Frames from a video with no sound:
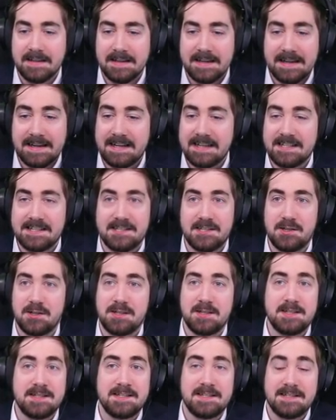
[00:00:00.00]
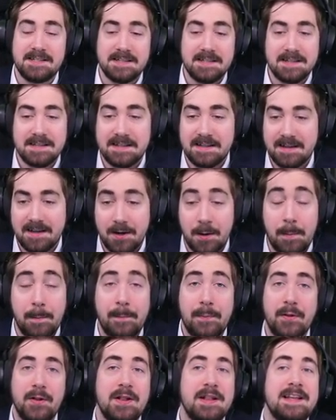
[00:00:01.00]
It is just
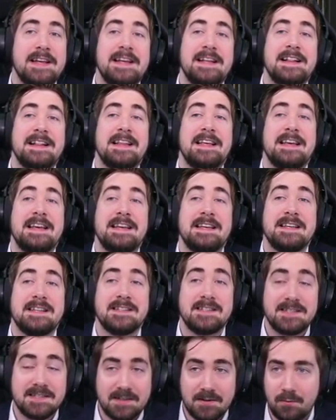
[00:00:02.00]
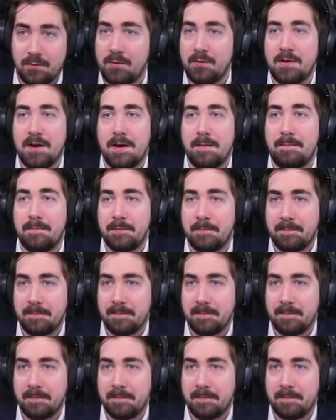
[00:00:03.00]
completely screwed up.